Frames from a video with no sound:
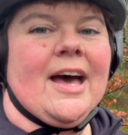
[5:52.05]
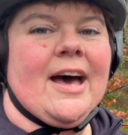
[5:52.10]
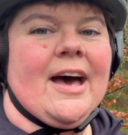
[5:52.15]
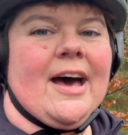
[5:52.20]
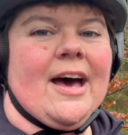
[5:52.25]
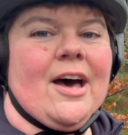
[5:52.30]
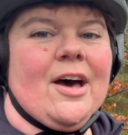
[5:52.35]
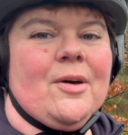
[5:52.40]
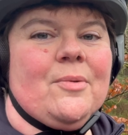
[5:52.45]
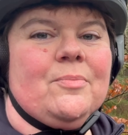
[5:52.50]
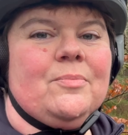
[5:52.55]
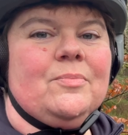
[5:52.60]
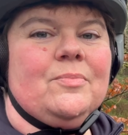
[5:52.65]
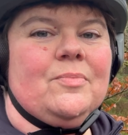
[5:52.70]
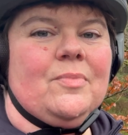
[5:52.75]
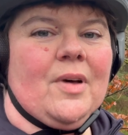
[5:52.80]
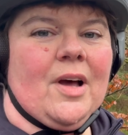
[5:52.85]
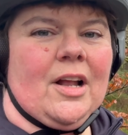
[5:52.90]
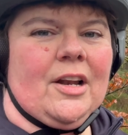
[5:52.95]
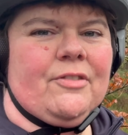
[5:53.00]
I'll
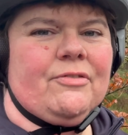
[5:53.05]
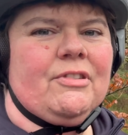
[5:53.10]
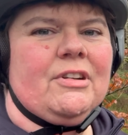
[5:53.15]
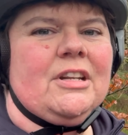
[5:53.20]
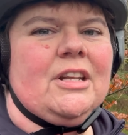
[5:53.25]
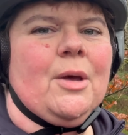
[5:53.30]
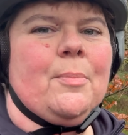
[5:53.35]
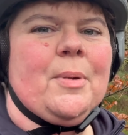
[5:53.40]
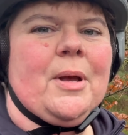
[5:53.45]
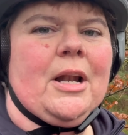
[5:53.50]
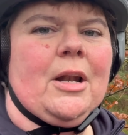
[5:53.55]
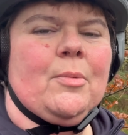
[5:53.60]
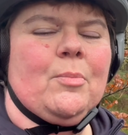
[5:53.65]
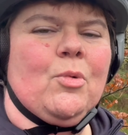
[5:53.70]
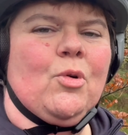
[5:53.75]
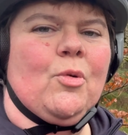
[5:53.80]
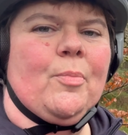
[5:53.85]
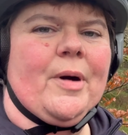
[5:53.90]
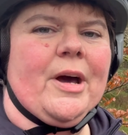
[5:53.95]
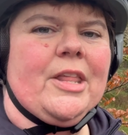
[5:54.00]
have ridden it a bit
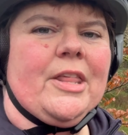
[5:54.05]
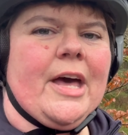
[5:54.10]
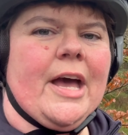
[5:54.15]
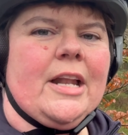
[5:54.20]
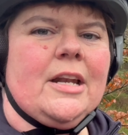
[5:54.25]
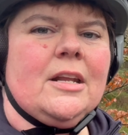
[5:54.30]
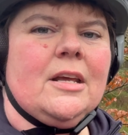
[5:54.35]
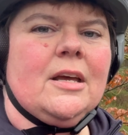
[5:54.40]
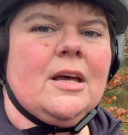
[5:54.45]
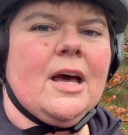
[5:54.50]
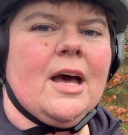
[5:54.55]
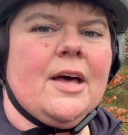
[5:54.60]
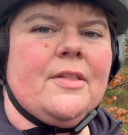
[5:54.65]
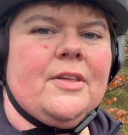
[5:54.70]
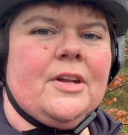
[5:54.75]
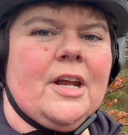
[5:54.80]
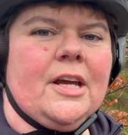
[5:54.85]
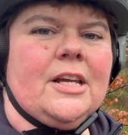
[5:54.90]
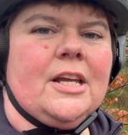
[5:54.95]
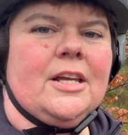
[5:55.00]
more by then, and
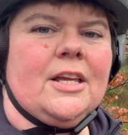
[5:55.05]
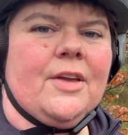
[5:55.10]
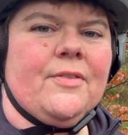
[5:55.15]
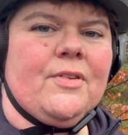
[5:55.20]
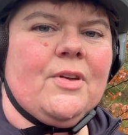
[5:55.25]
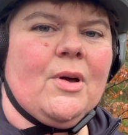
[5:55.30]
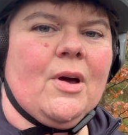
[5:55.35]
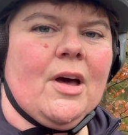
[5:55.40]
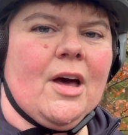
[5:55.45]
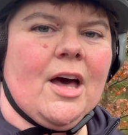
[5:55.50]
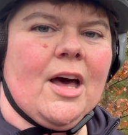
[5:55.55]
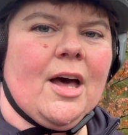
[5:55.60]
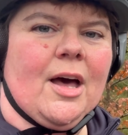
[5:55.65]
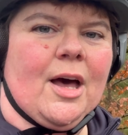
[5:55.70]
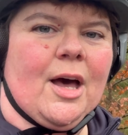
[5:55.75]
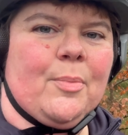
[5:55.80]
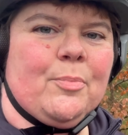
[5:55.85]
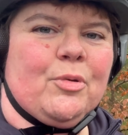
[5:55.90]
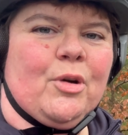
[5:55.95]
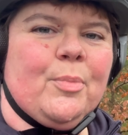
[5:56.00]
then I can give you
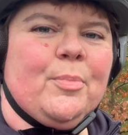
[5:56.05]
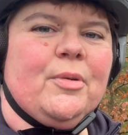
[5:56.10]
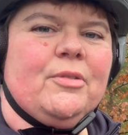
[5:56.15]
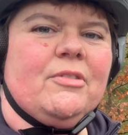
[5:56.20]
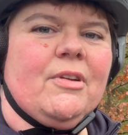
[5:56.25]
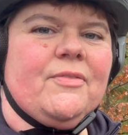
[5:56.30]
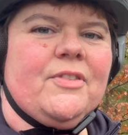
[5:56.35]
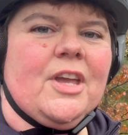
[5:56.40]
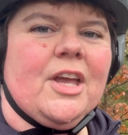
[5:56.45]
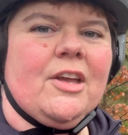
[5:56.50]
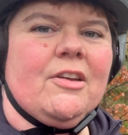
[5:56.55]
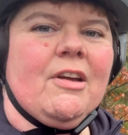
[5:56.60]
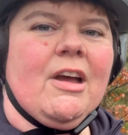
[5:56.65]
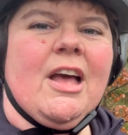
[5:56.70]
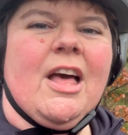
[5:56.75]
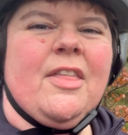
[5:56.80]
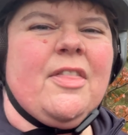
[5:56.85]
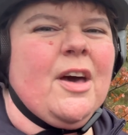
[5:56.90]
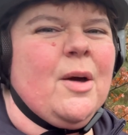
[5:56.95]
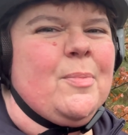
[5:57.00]
a proper review.
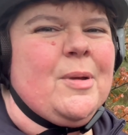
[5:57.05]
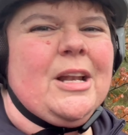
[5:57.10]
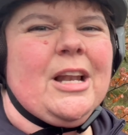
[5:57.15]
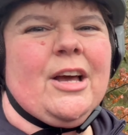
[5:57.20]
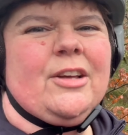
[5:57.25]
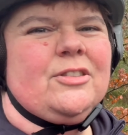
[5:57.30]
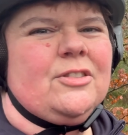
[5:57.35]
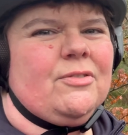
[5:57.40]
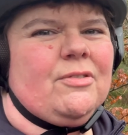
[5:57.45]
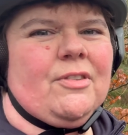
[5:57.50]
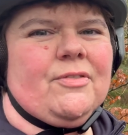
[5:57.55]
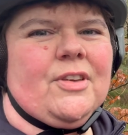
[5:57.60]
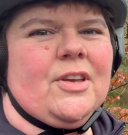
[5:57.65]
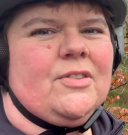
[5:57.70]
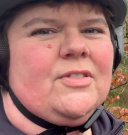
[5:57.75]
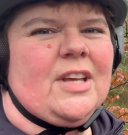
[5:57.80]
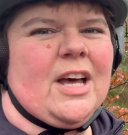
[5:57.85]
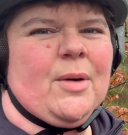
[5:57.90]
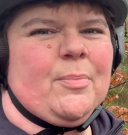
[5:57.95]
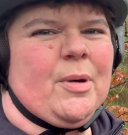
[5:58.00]
There'll be loads of
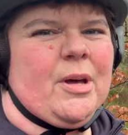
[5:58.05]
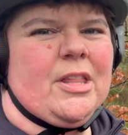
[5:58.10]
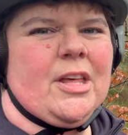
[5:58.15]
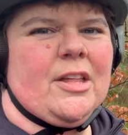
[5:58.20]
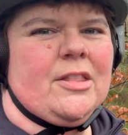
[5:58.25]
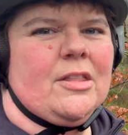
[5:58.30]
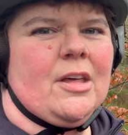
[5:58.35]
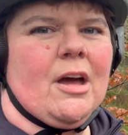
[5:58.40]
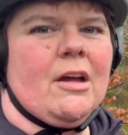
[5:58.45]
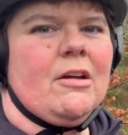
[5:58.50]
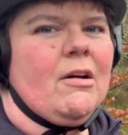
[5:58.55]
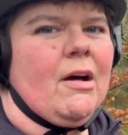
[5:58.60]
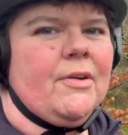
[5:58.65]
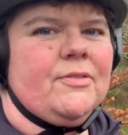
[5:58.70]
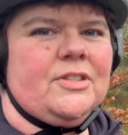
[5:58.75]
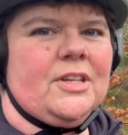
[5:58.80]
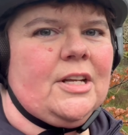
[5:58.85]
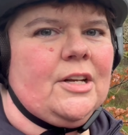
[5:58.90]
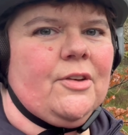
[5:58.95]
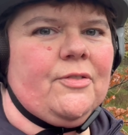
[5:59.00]
reviews out by then though.
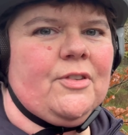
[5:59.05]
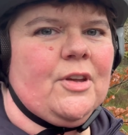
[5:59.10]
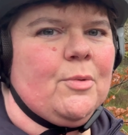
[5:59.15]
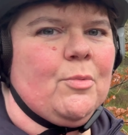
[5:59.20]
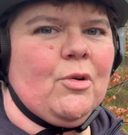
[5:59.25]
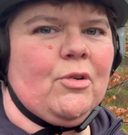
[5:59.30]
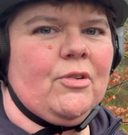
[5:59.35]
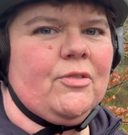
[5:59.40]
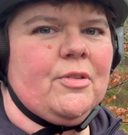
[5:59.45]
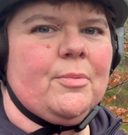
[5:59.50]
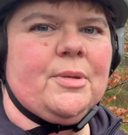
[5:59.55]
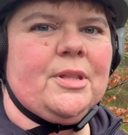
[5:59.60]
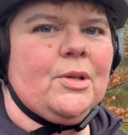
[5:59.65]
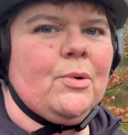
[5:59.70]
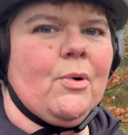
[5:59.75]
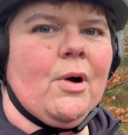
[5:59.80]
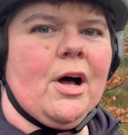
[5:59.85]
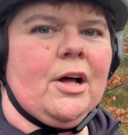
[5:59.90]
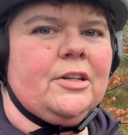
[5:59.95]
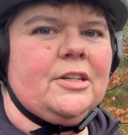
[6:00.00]
I've seen a few more of them in the
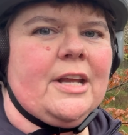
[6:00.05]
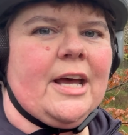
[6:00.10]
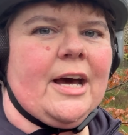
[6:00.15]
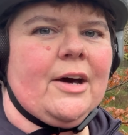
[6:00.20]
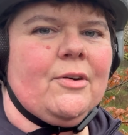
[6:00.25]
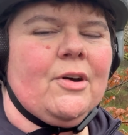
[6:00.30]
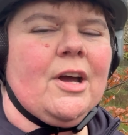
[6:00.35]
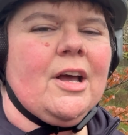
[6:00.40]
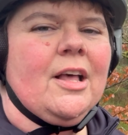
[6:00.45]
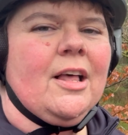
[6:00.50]
wild now.